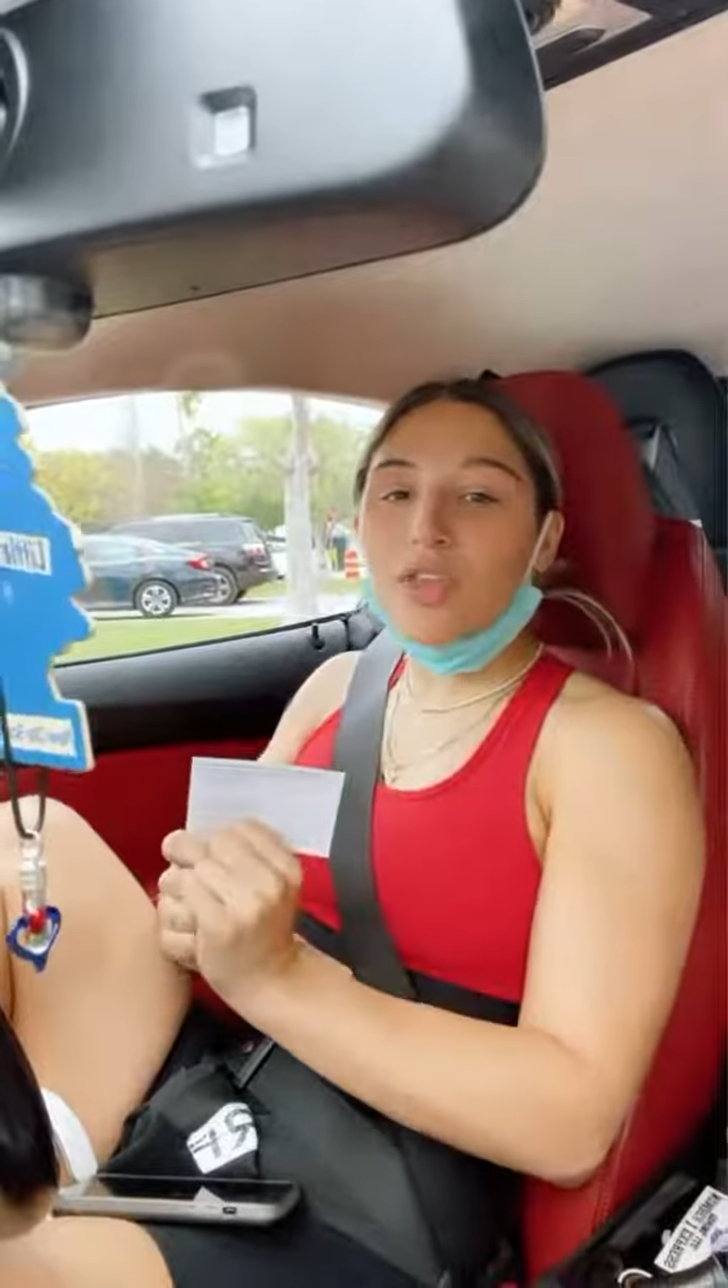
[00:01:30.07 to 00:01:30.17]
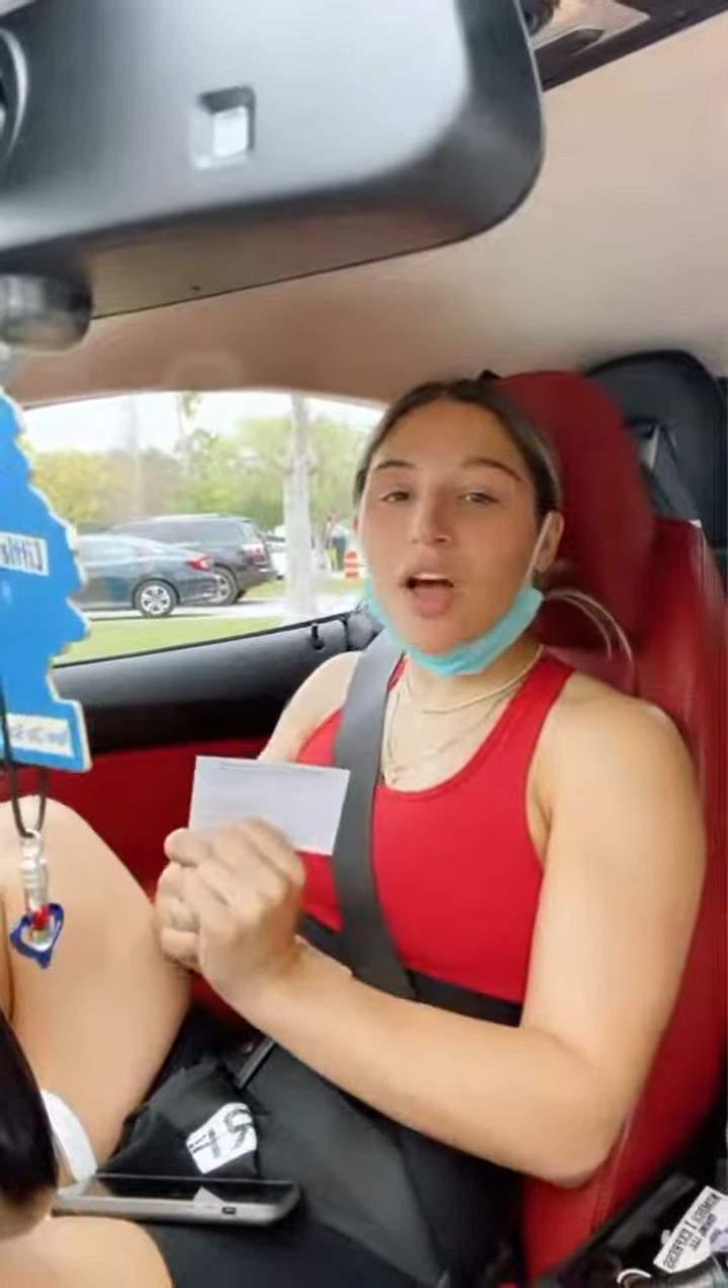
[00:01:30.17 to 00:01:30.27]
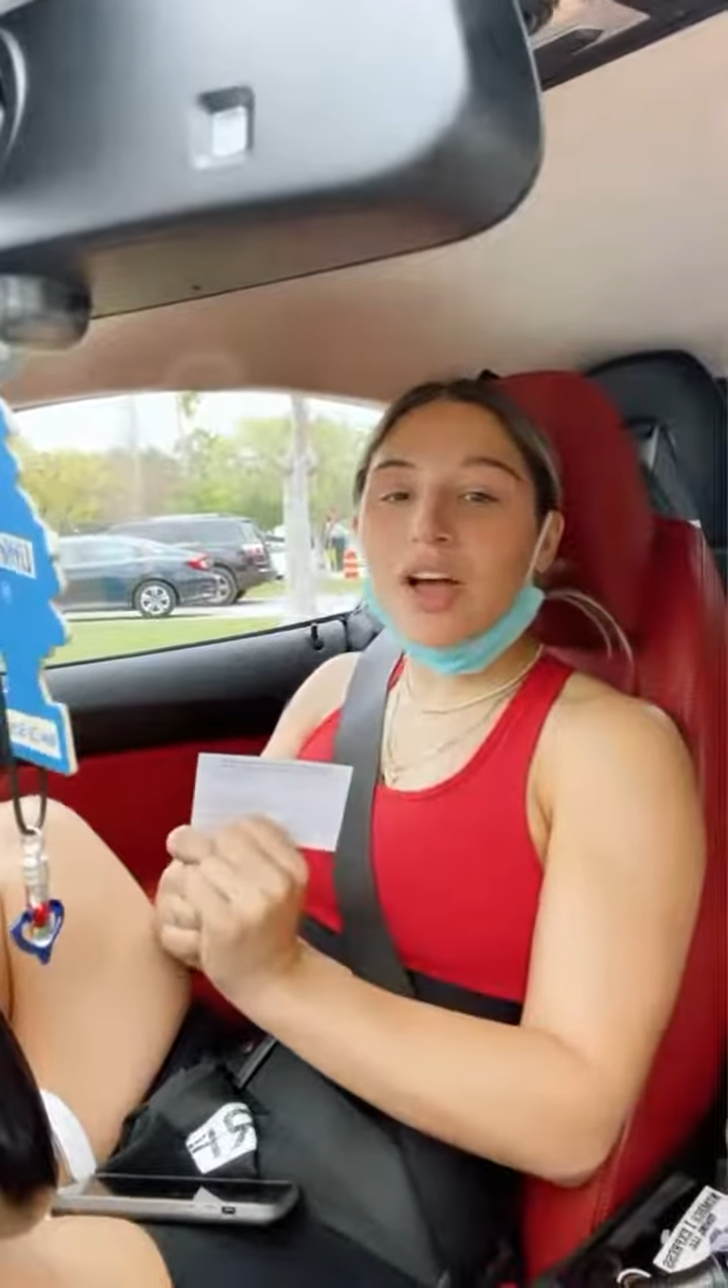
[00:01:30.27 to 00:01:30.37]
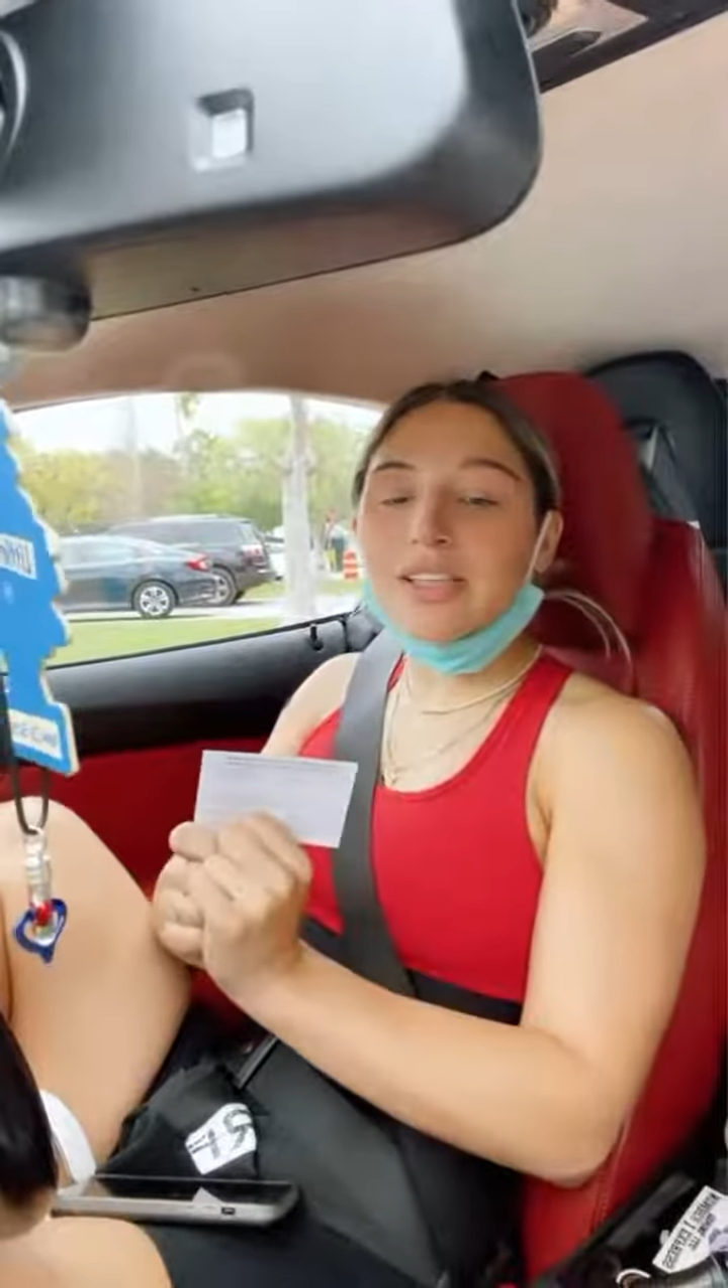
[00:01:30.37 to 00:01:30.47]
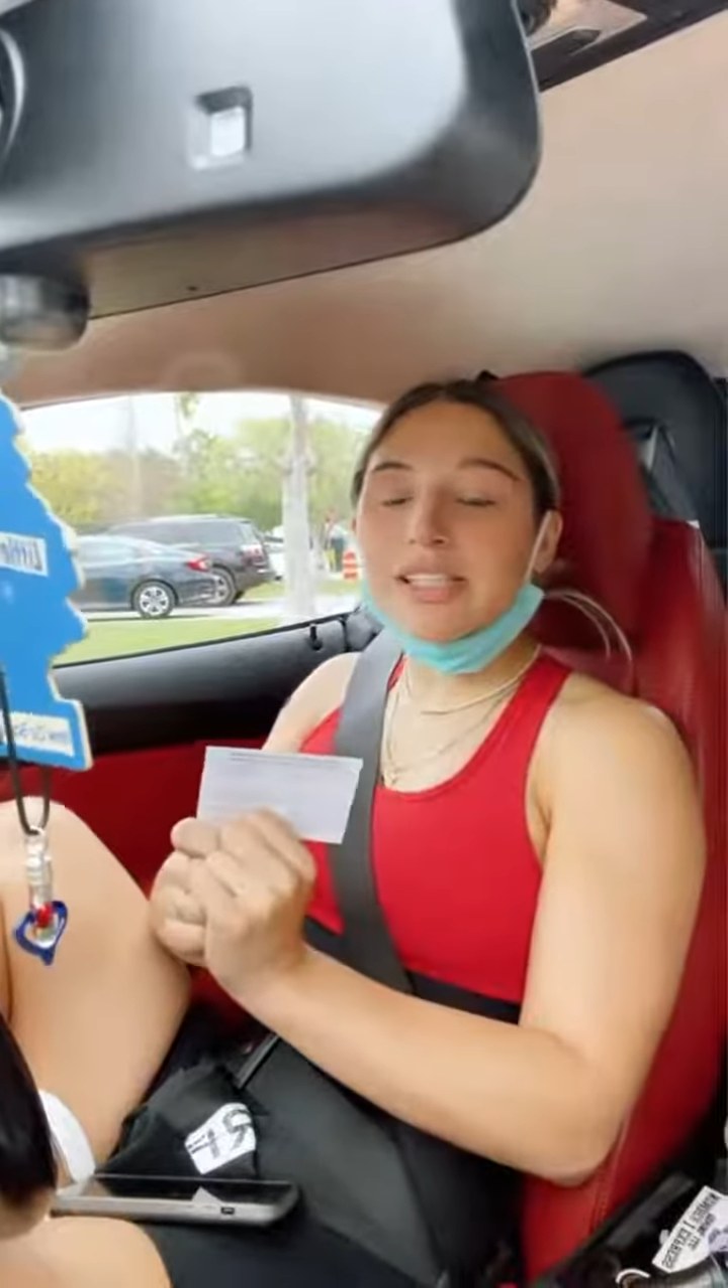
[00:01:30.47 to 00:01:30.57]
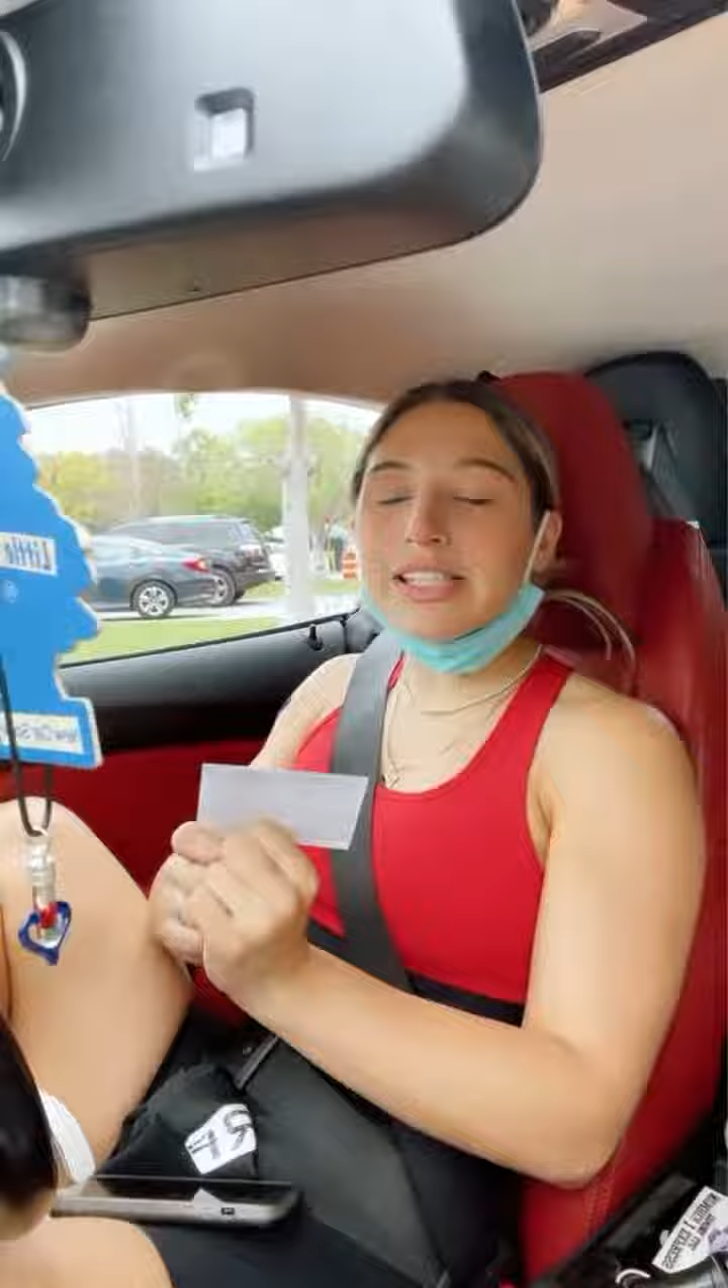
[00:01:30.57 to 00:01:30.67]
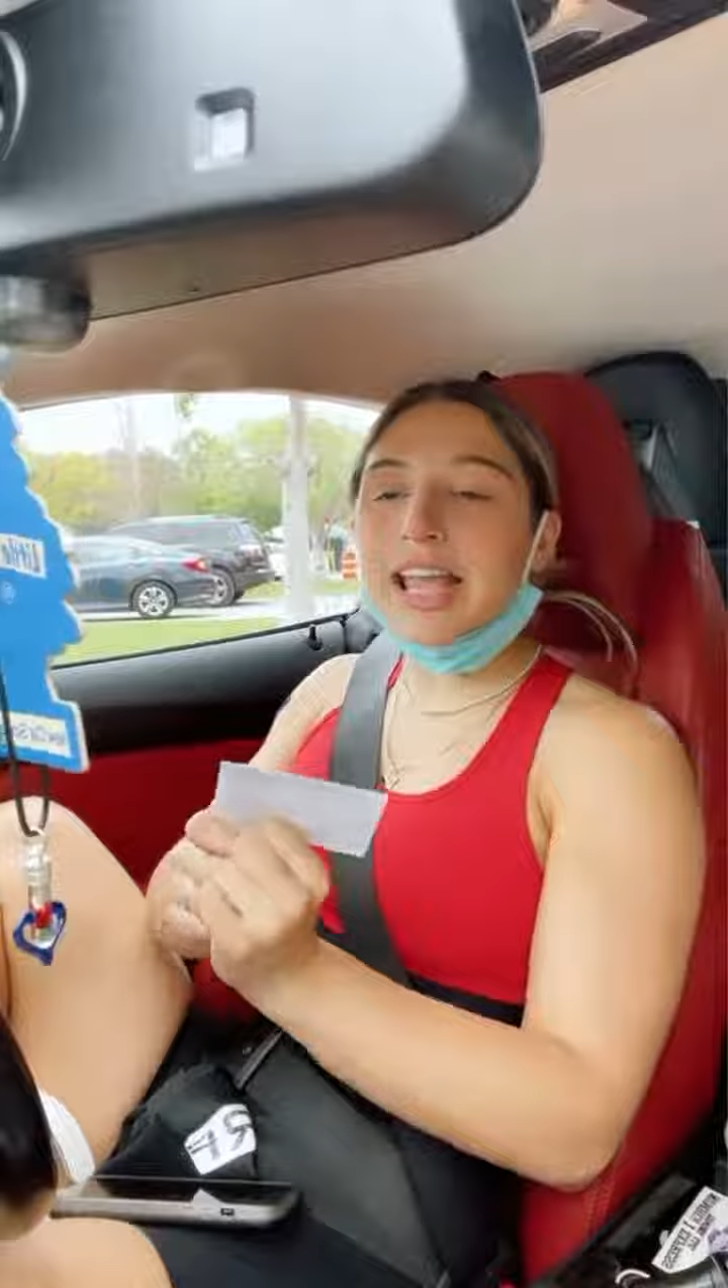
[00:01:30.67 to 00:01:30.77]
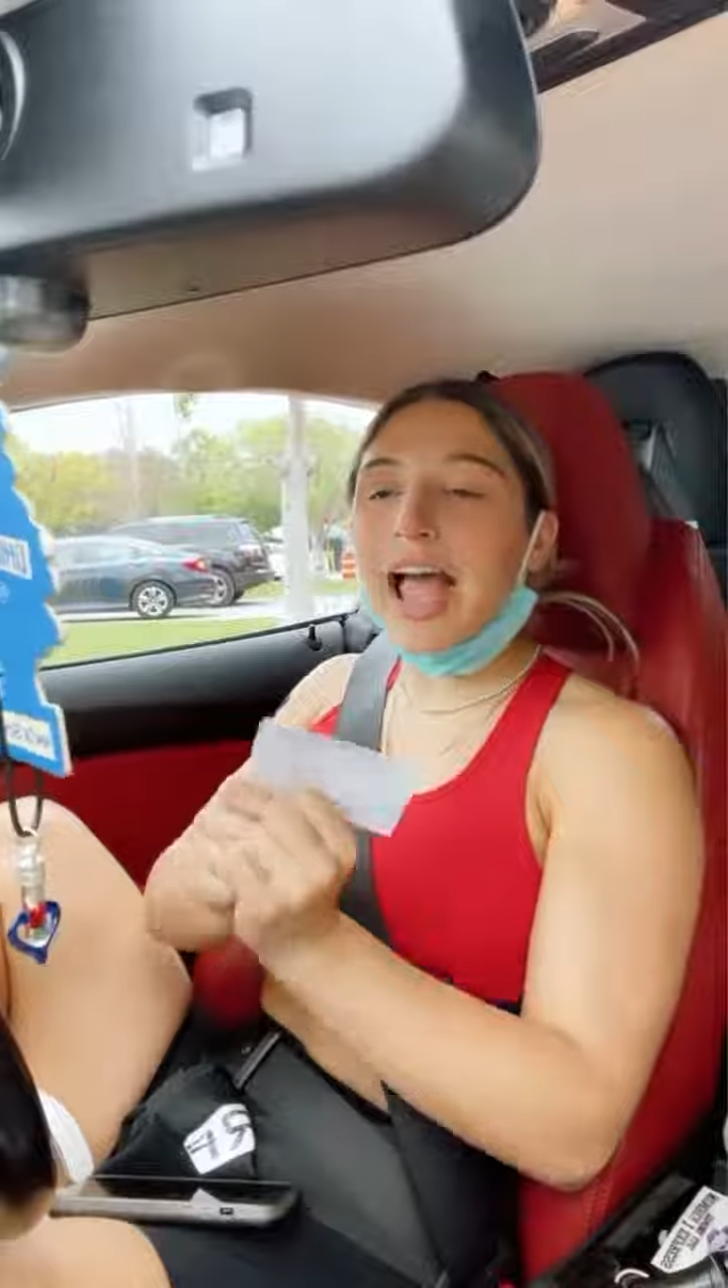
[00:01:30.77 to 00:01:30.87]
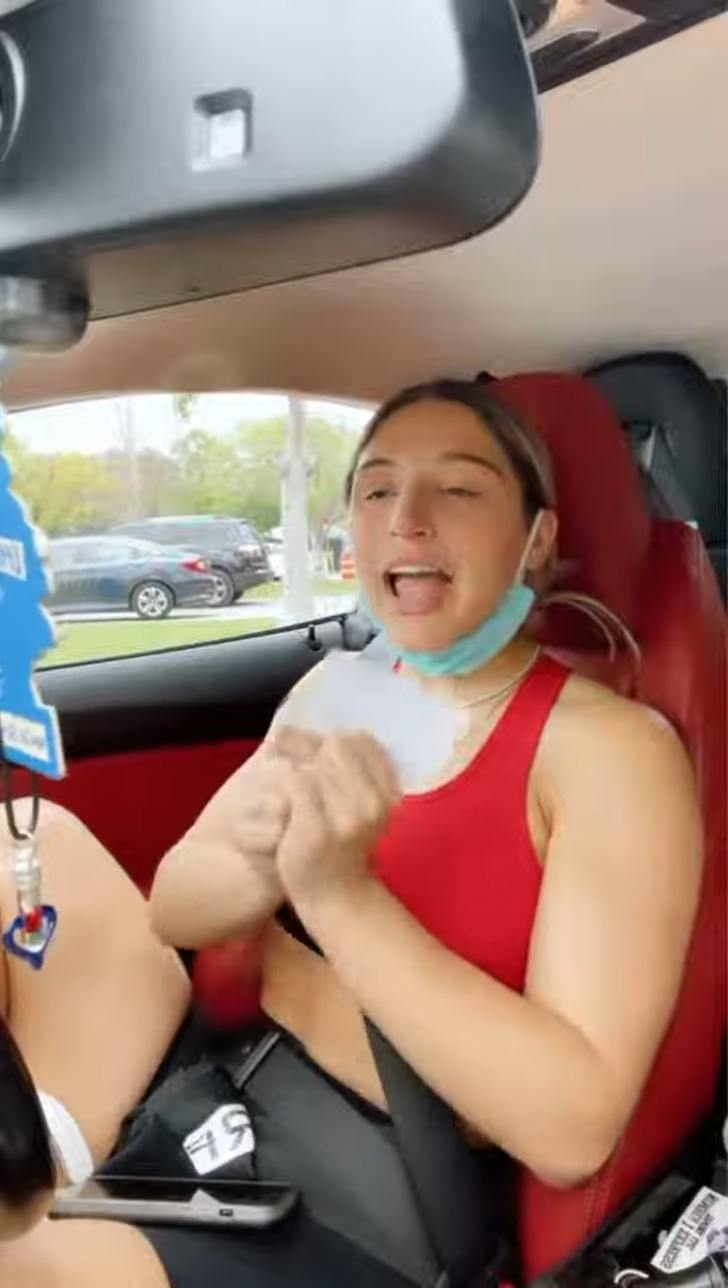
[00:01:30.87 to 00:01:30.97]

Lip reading: thoughts.